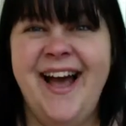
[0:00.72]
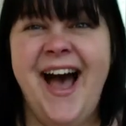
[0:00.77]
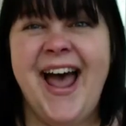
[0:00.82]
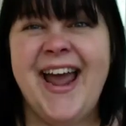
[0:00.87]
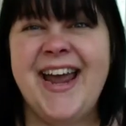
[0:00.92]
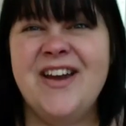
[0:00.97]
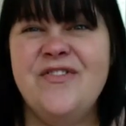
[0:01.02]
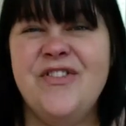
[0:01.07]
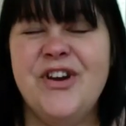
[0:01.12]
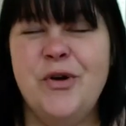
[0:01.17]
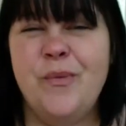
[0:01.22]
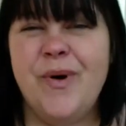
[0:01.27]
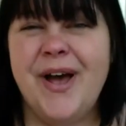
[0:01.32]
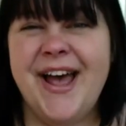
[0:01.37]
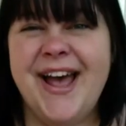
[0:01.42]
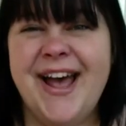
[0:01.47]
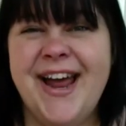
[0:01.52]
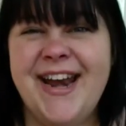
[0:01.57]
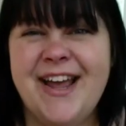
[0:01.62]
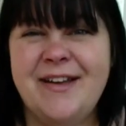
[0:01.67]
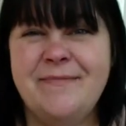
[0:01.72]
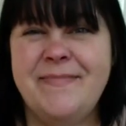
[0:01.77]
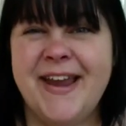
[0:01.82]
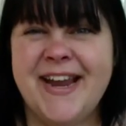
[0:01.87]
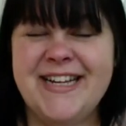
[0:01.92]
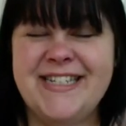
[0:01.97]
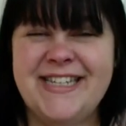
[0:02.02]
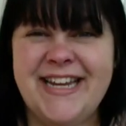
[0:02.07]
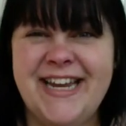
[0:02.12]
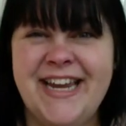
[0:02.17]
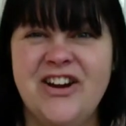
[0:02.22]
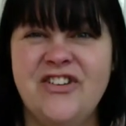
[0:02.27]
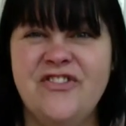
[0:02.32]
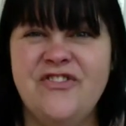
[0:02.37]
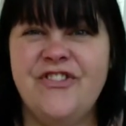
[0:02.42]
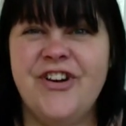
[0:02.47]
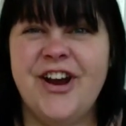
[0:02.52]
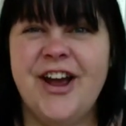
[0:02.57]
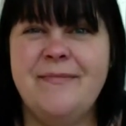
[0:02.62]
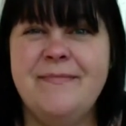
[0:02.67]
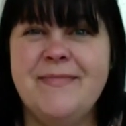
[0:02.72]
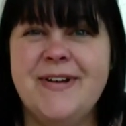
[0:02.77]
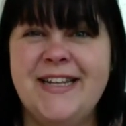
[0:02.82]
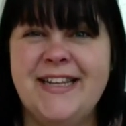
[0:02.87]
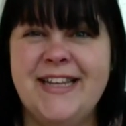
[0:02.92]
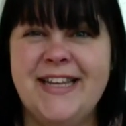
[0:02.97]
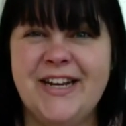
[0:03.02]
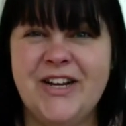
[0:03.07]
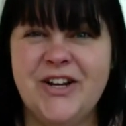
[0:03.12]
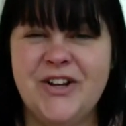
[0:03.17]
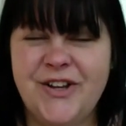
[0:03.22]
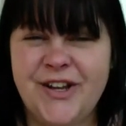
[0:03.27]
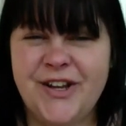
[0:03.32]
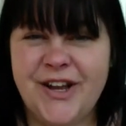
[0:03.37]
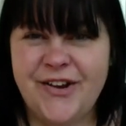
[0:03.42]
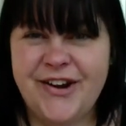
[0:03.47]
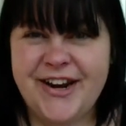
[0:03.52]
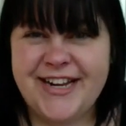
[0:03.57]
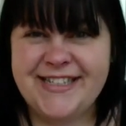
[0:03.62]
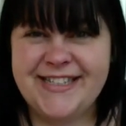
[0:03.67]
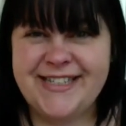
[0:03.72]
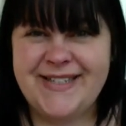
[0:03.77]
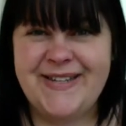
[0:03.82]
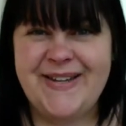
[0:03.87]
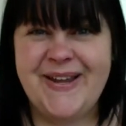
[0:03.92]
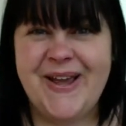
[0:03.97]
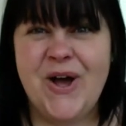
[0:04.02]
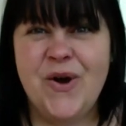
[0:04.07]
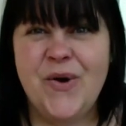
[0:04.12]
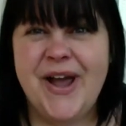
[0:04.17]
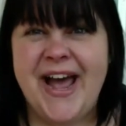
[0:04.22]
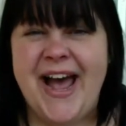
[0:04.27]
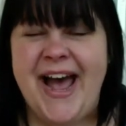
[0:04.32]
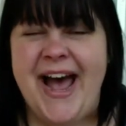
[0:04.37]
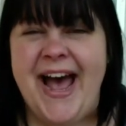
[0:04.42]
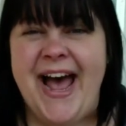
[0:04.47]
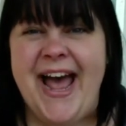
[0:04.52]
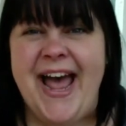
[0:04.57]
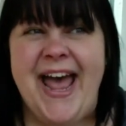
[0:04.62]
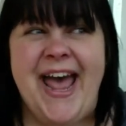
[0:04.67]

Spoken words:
Hi everyone, Amanda here from Little Lotus Yoga,